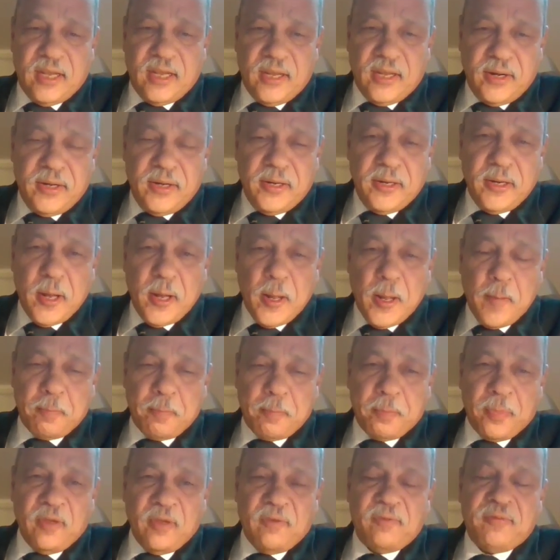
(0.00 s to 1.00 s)

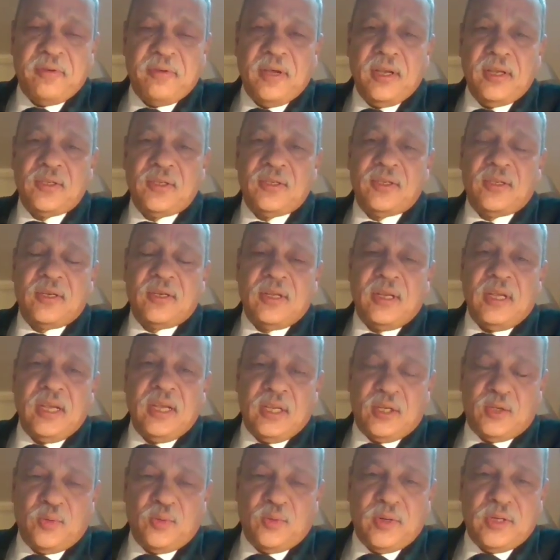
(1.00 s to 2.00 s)
the first
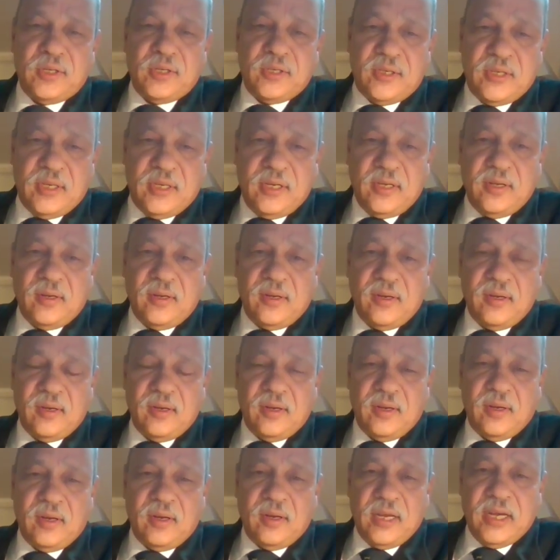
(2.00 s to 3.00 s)
SONC
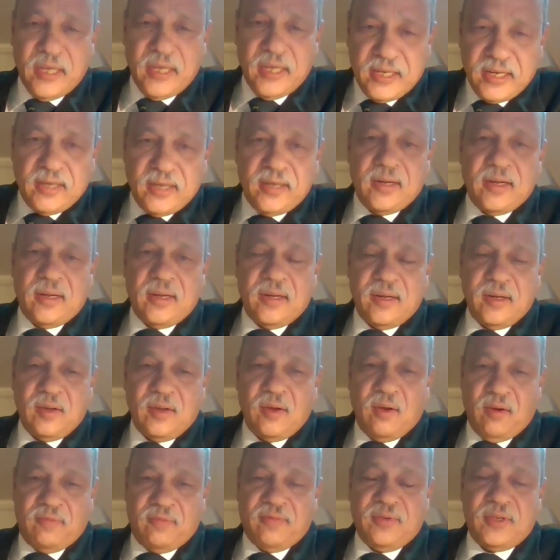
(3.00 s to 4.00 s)

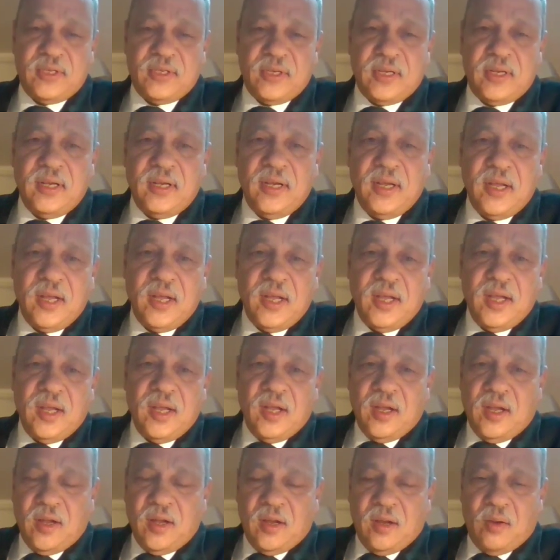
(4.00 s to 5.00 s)
Indian officer
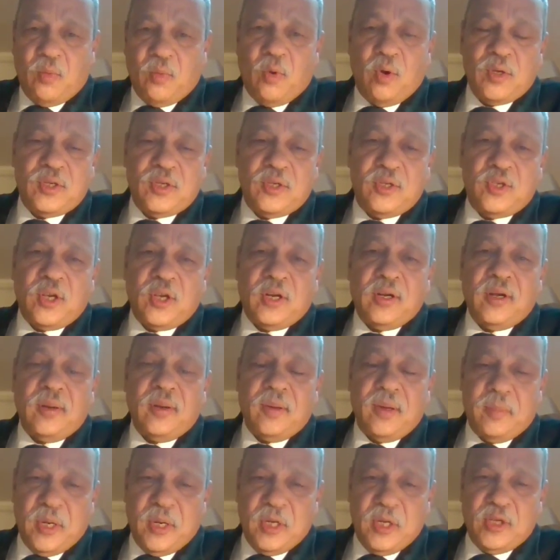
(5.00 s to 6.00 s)
was
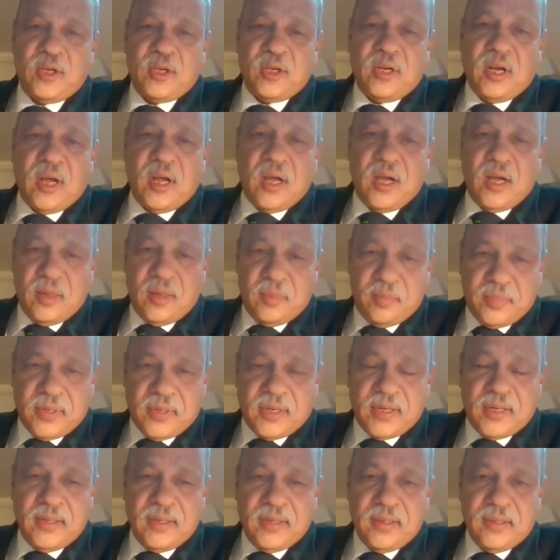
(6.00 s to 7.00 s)
Major General
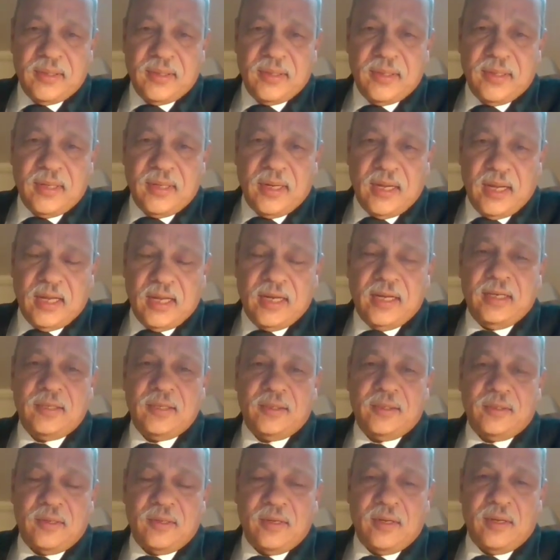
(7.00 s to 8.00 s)
Aipa, and
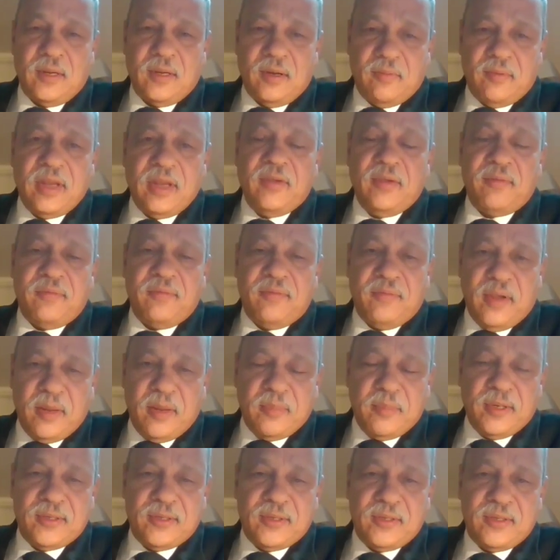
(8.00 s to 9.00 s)
he's a very
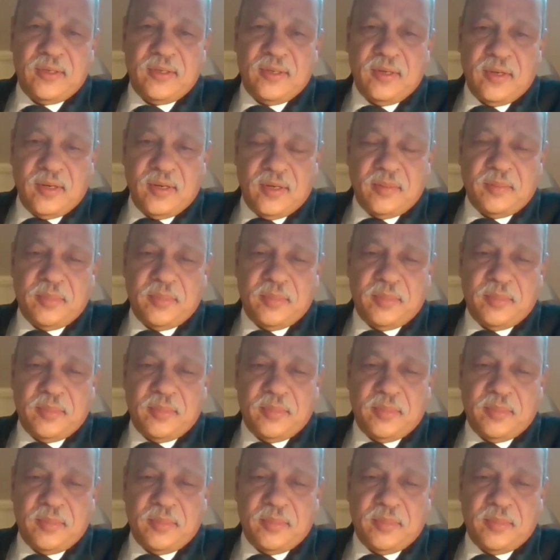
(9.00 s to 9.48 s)
famous